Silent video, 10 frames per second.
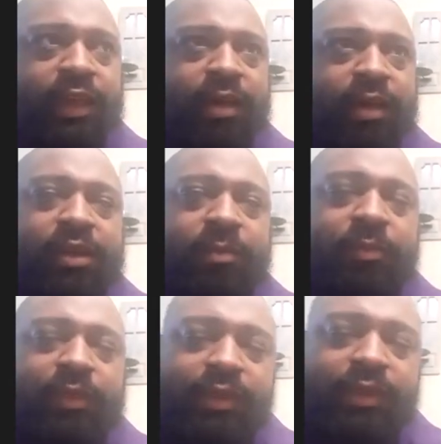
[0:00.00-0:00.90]

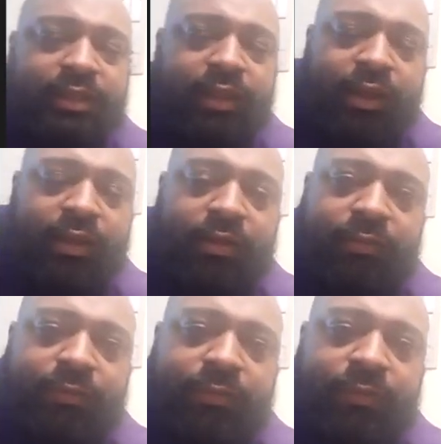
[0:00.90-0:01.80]
manipulation of
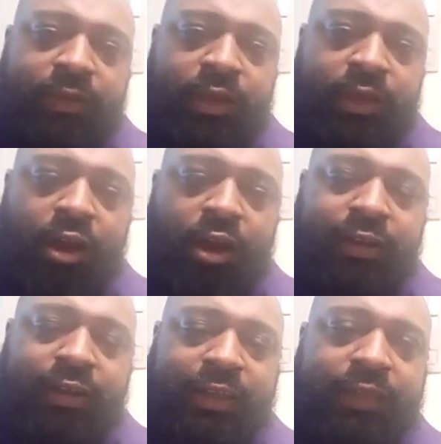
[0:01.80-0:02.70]
our
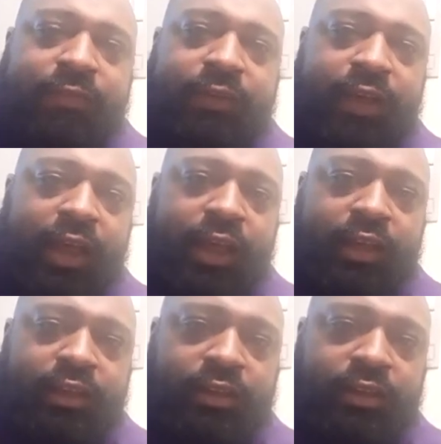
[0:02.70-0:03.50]
need for God.